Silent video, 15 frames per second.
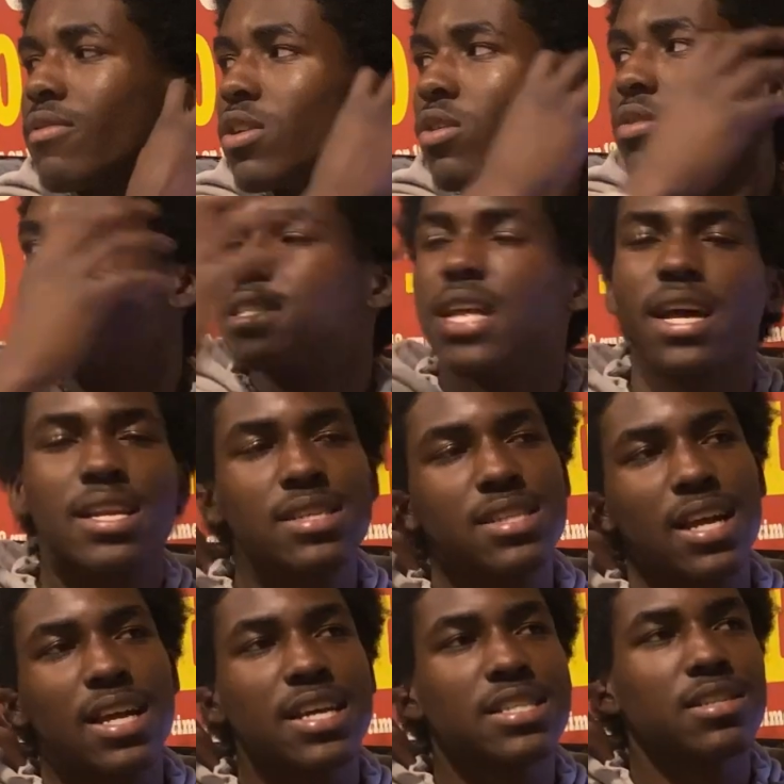noise that is,
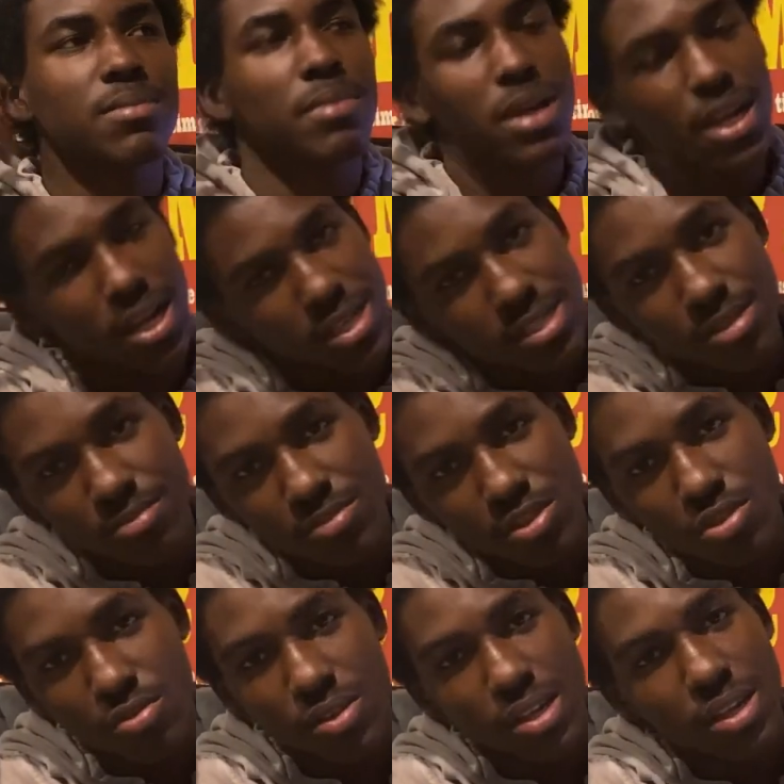I guess I'm accustomed
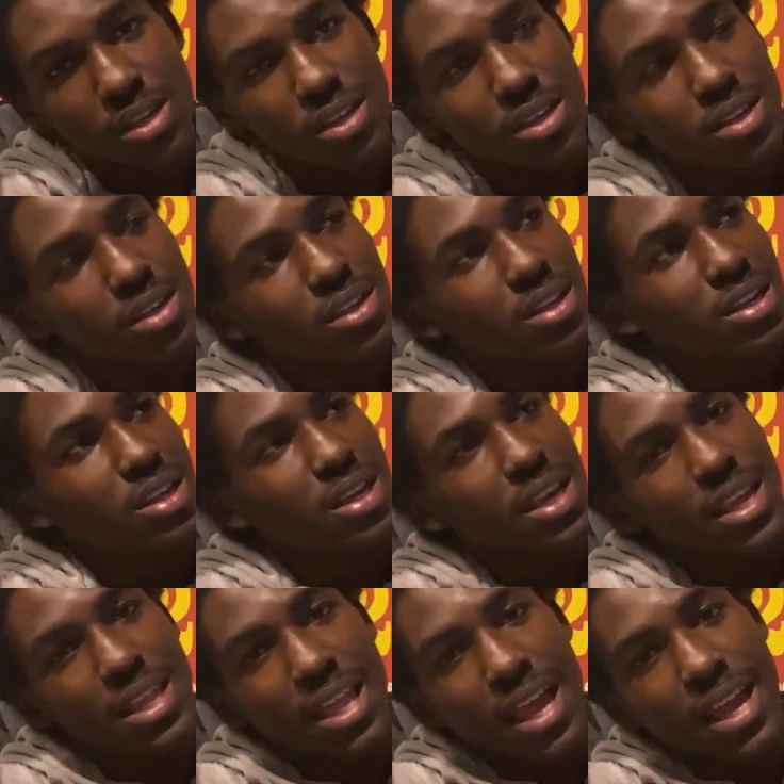to it.
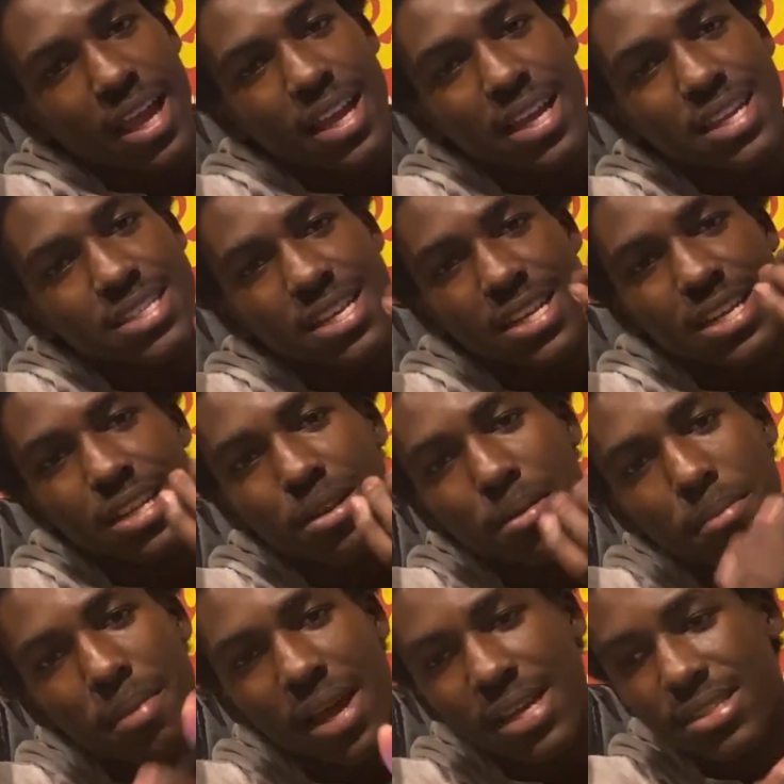And, like, I guess I need a
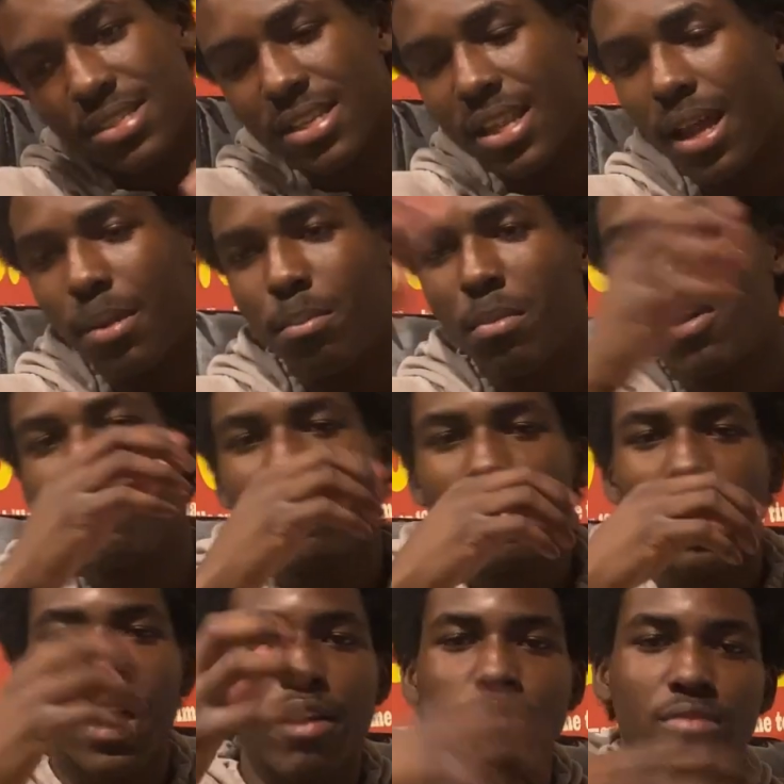mic to, like, muffle
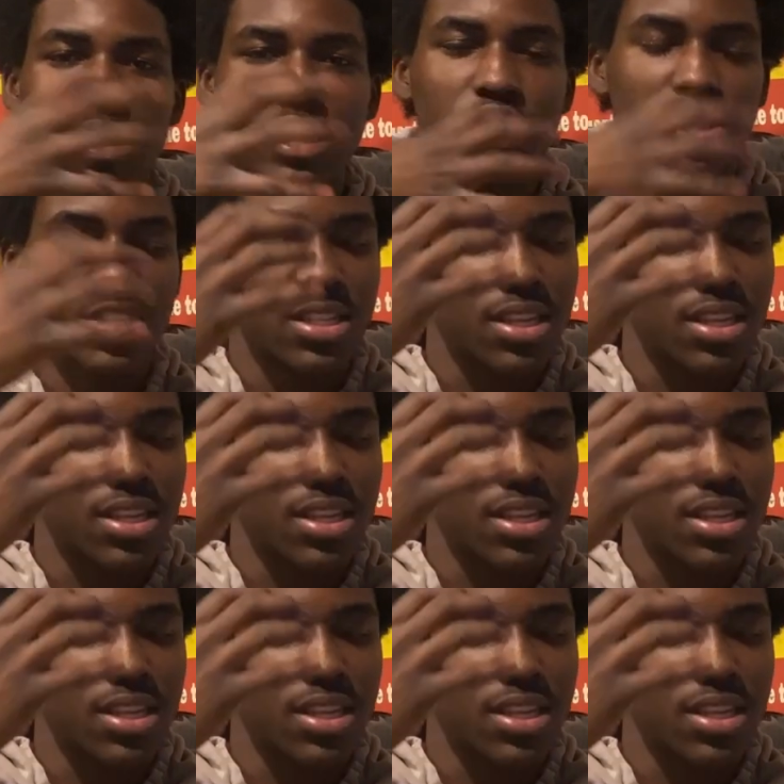that and really just